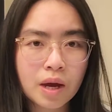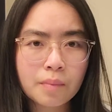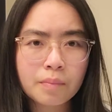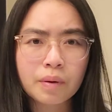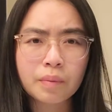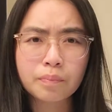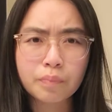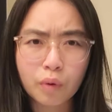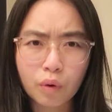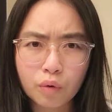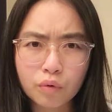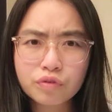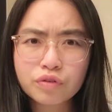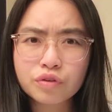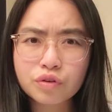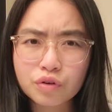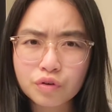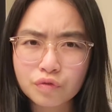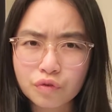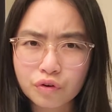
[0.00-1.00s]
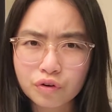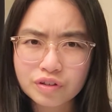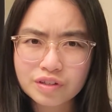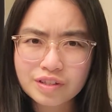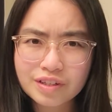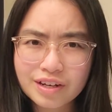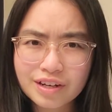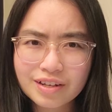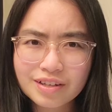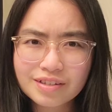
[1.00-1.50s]
but both
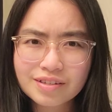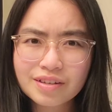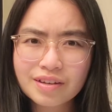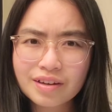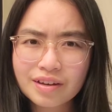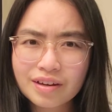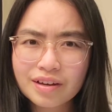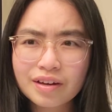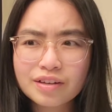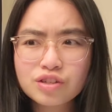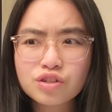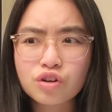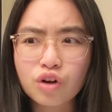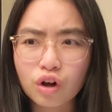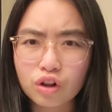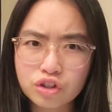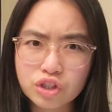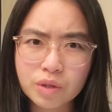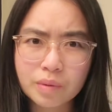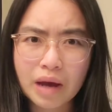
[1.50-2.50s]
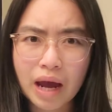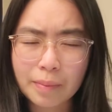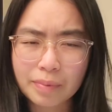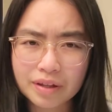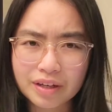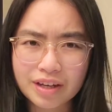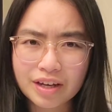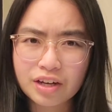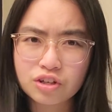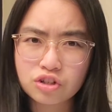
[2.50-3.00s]
universities' scholarship
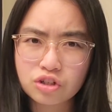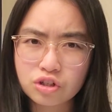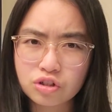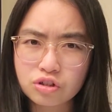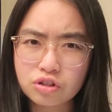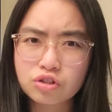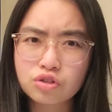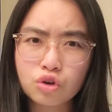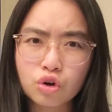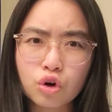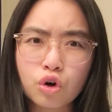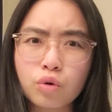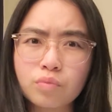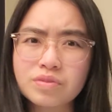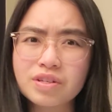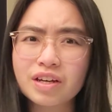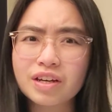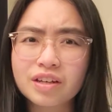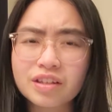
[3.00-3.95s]
application terms and